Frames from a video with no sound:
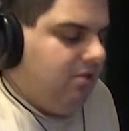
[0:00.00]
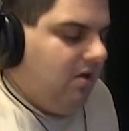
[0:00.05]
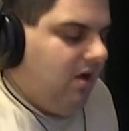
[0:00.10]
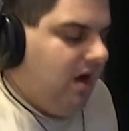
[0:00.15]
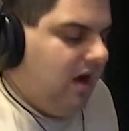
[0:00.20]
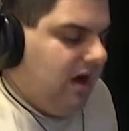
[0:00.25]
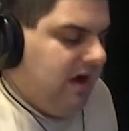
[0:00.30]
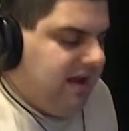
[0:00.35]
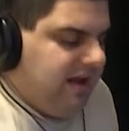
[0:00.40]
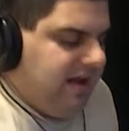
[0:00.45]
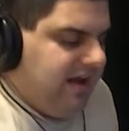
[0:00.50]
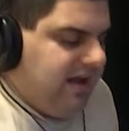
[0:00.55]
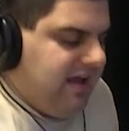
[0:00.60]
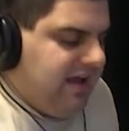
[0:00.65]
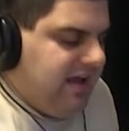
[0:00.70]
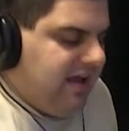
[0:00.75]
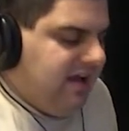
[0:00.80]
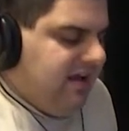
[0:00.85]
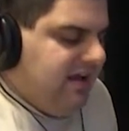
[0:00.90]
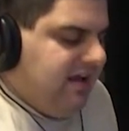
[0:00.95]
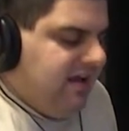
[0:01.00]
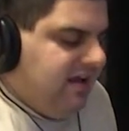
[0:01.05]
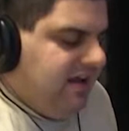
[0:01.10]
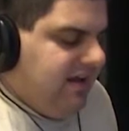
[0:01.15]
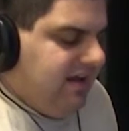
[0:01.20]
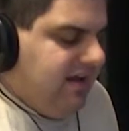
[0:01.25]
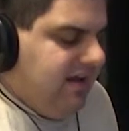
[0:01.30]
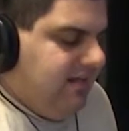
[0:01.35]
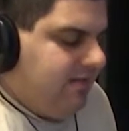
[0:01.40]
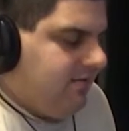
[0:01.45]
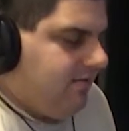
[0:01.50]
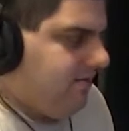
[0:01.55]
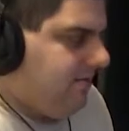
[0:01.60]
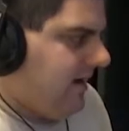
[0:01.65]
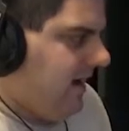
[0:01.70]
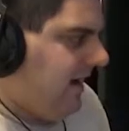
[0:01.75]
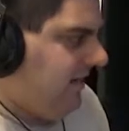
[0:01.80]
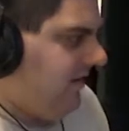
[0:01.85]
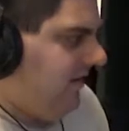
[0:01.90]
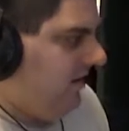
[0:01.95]
blog at
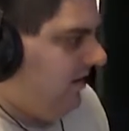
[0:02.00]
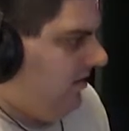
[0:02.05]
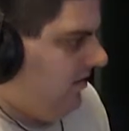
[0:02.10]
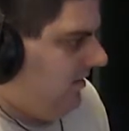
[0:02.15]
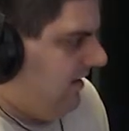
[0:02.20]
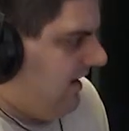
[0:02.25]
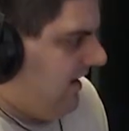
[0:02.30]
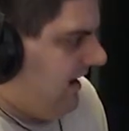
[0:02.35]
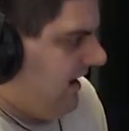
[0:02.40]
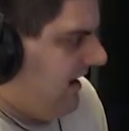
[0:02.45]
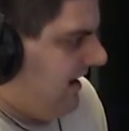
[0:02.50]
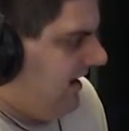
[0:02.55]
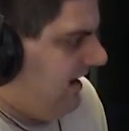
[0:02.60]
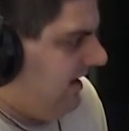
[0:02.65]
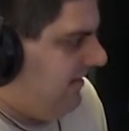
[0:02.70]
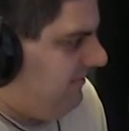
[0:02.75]
inside the OAA.